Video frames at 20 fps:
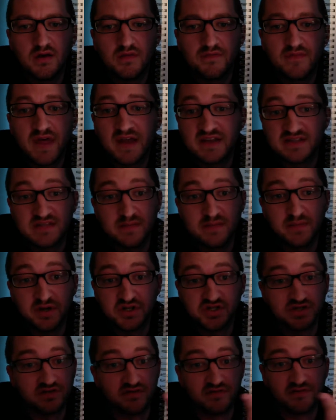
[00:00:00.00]
that is a
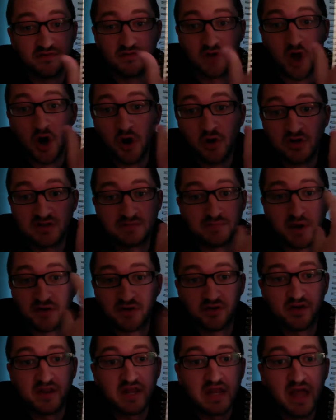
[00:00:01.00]
bunch of loans
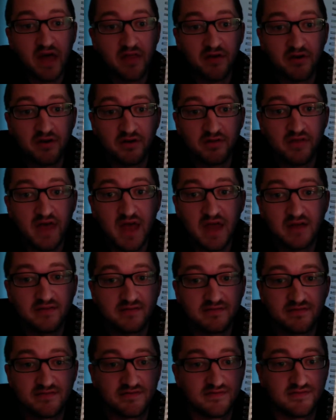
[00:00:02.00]
bundled together that
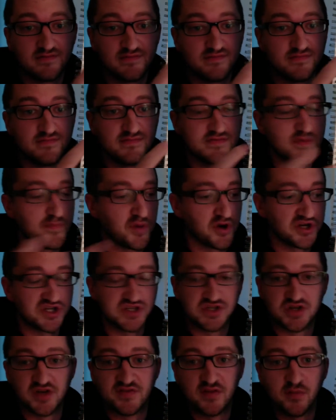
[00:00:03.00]
the
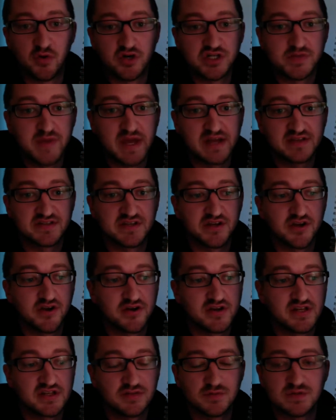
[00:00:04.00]
purchaser of the mortgage-backed
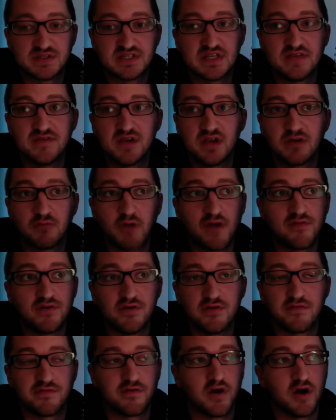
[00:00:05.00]
security is receiving
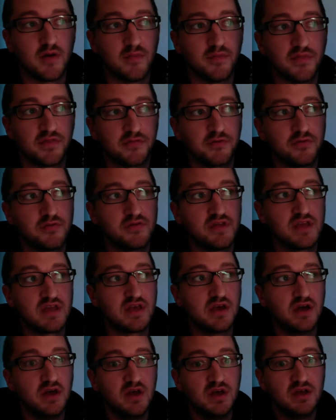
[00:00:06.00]
revenue from through
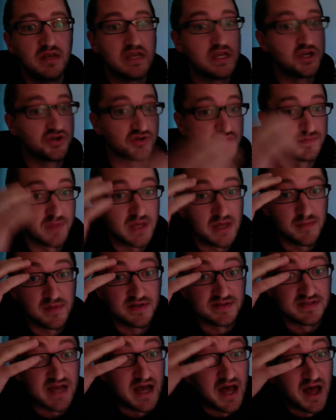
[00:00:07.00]
the interest
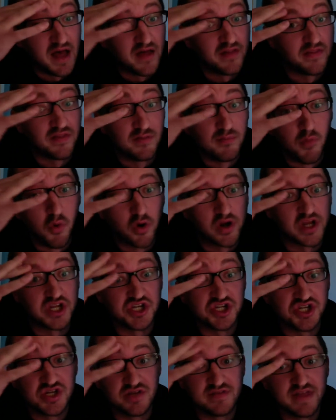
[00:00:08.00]
payments on the
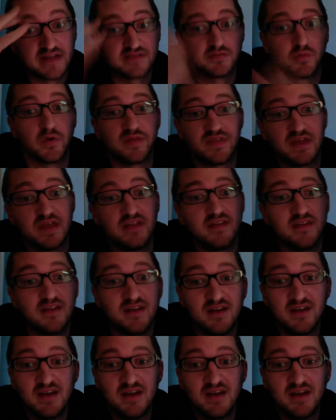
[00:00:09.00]
mortgage that's within